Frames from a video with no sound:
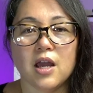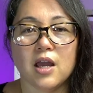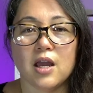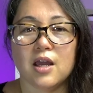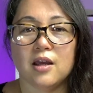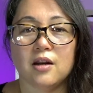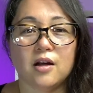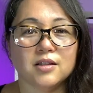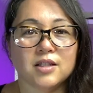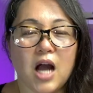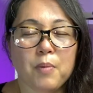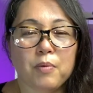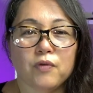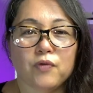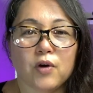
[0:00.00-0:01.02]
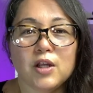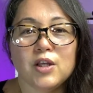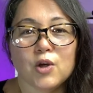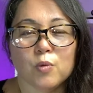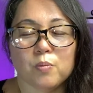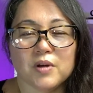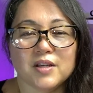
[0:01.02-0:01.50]
and on top of running
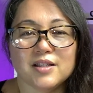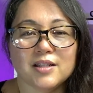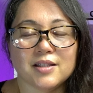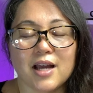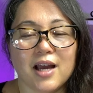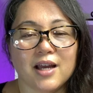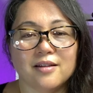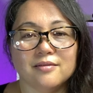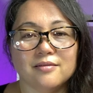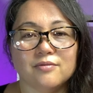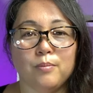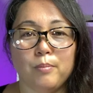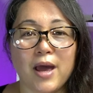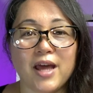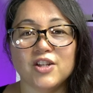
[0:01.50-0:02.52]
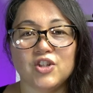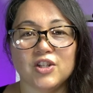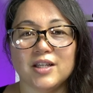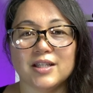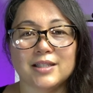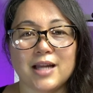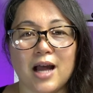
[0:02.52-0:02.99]
your business and managing
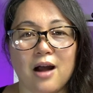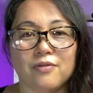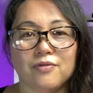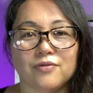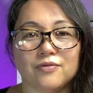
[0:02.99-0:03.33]
a staff